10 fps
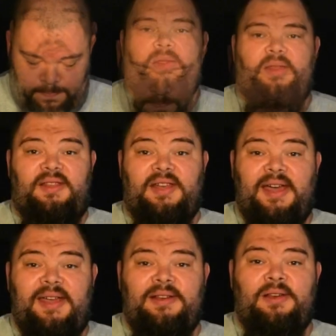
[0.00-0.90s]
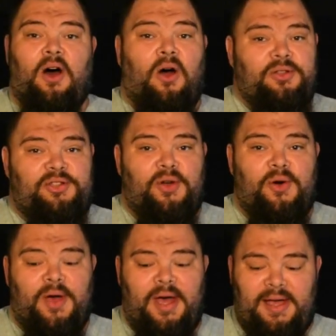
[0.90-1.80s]
The Titan
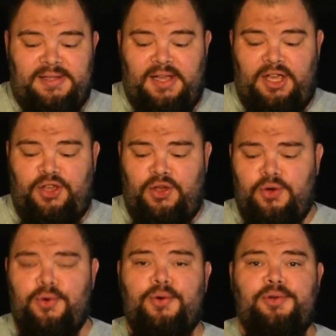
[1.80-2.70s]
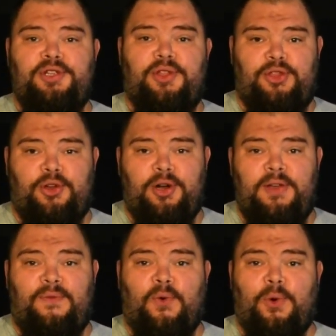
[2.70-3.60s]
also has a huge
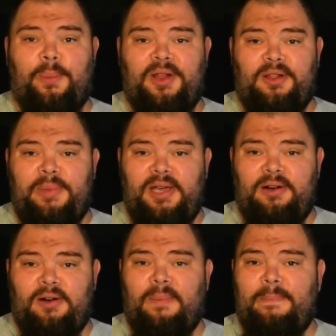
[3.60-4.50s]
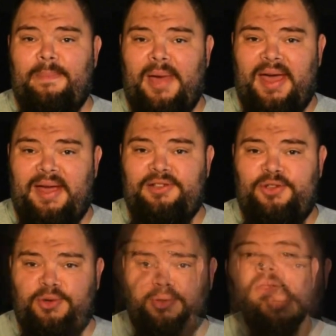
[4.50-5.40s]
34 millimeter main
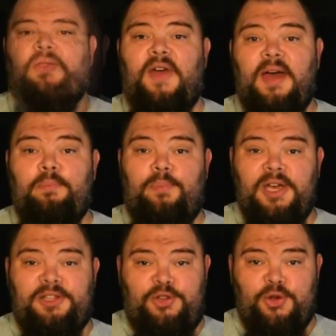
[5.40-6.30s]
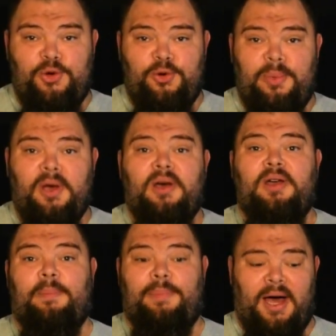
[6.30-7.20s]
tube. That big tube,
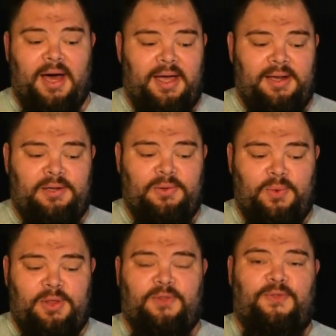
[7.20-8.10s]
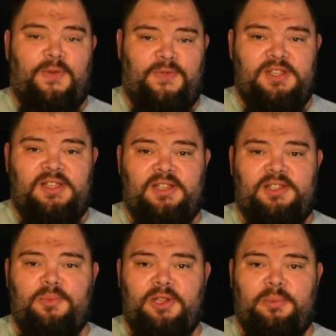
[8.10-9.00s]
combined with the
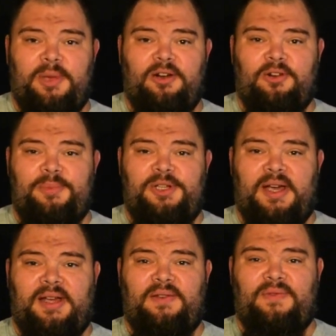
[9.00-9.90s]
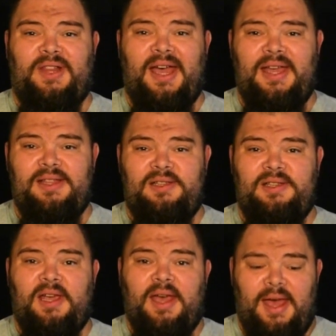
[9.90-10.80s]
56 millimeter objective
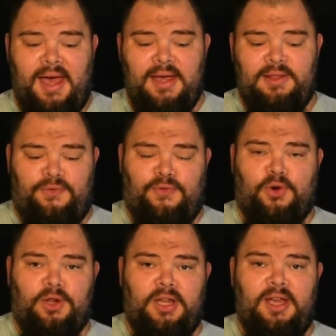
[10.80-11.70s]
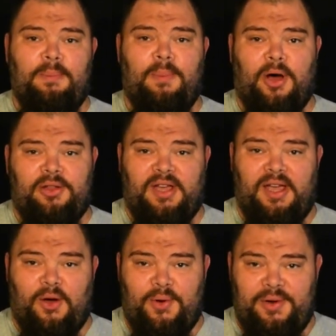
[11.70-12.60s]
lens and the fully
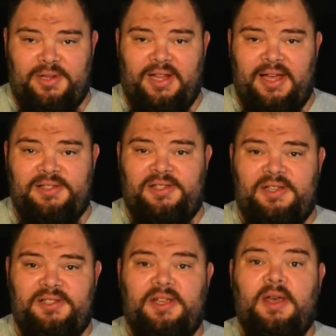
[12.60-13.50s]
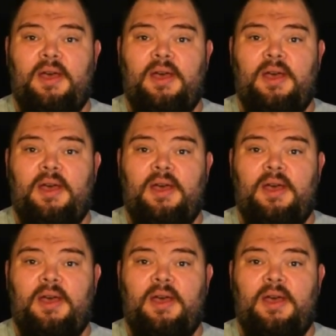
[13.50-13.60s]
multi-coated lenses,